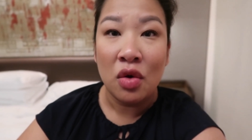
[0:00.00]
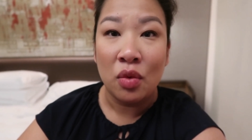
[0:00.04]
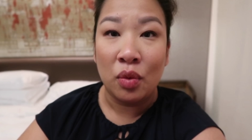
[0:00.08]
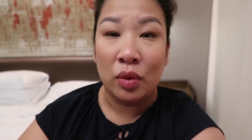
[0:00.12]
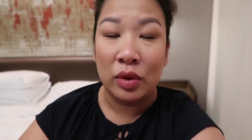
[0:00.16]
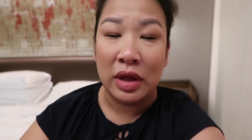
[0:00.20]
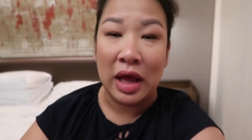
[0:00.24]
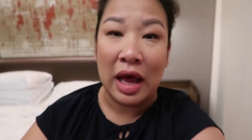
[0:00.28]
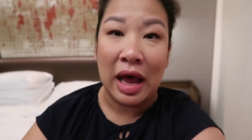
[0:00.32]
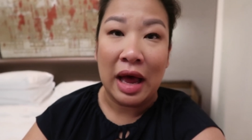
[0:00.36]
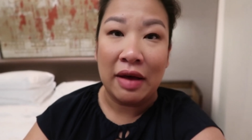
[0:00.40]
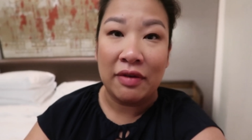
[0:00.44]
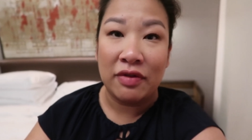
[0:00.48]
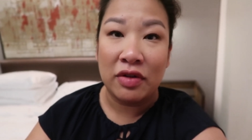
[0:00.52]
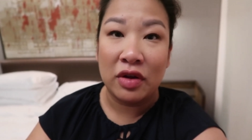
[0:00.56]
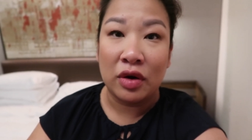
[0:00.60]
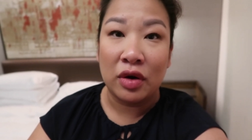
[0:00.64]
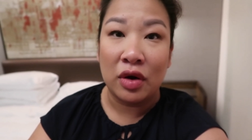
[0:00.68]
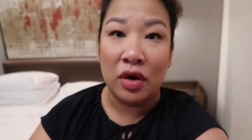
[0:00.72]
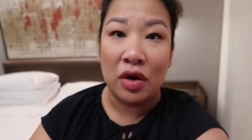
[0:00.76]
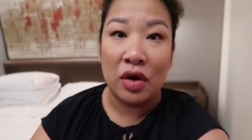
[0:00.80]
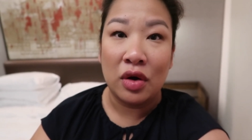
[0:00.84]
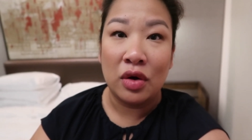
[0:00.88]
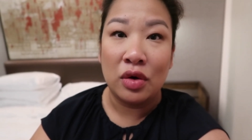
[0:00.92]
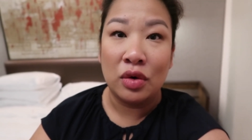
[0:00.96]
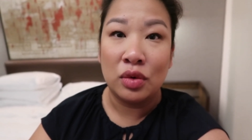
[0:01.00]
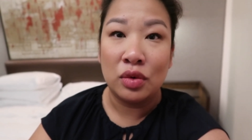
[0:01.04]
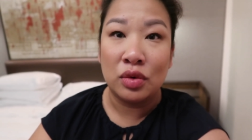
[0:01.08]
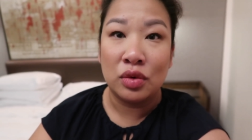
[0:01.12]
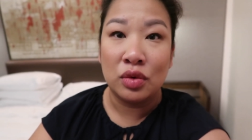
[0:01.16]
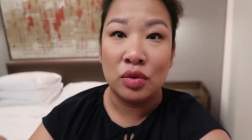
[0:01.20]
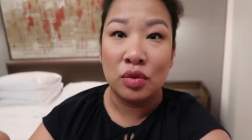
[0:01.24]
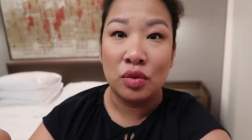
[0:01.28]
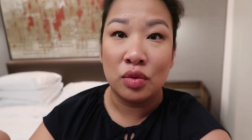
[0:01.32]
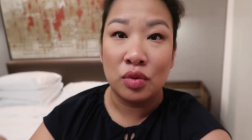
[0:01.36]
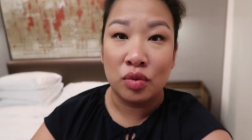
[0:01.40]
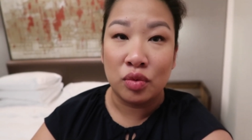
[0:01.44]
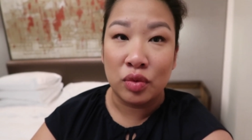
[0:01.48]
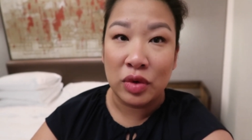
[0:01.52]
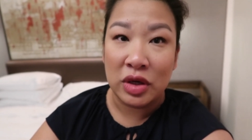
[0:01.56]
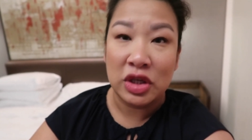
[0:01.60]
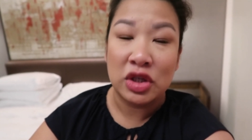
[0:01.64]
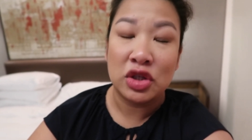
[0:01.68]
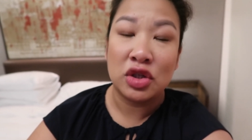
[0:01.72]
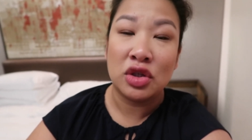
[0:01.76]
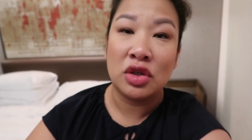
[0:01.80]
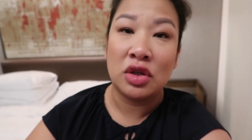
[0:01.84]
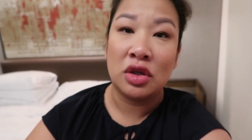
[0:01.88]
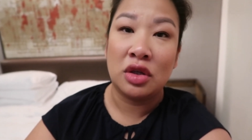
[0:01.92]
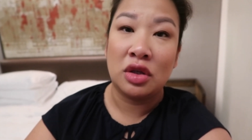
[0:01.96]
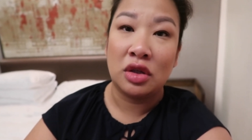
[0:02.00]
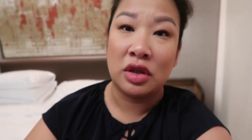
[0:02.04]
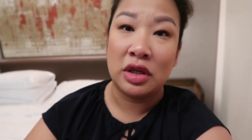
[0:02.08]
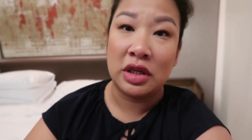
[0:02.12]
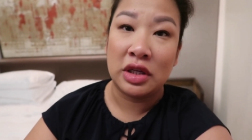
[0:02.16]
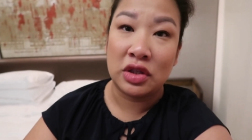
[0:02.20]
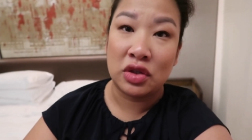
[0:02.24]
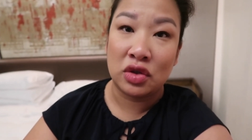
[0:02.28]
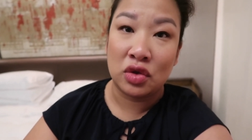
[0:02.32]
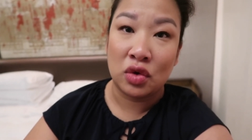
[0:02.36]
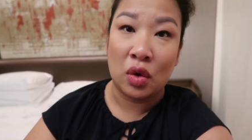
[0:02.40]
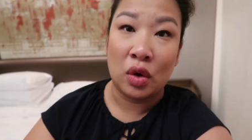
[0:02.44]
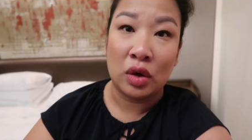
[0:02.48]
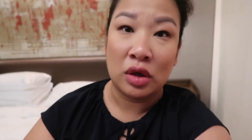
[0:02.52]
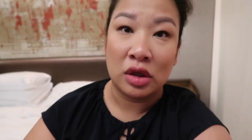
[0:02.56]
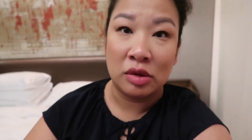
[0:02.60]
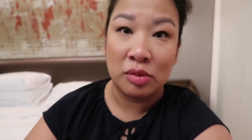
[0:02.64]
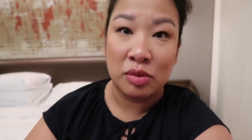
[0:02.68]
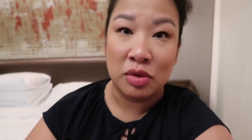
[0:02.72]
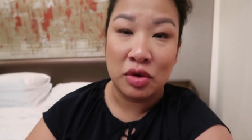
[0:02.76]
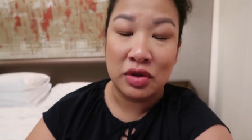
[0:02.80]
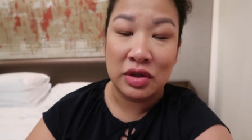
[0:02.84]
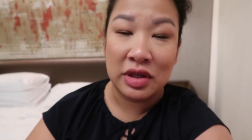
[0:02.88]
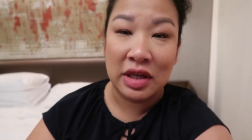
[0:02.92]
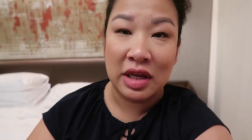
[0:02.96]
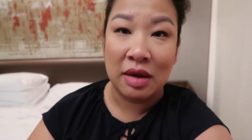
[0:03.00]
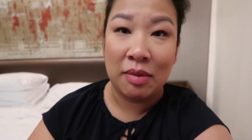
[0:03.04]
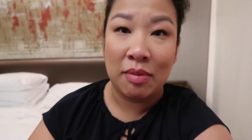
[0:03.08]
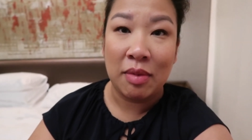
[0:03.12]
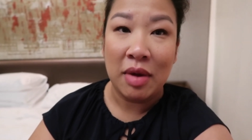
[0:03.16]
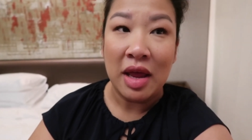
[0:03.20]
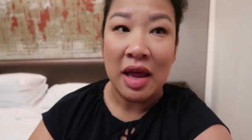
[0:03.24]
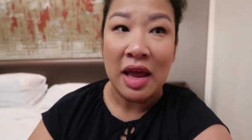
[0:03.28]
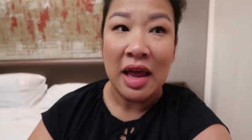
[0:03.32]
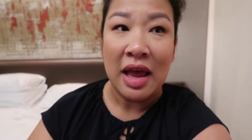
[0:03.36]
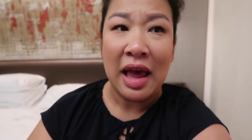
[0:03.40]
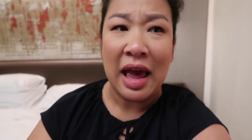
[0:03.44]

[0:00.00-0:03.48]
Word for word: will have their own regional historical museum.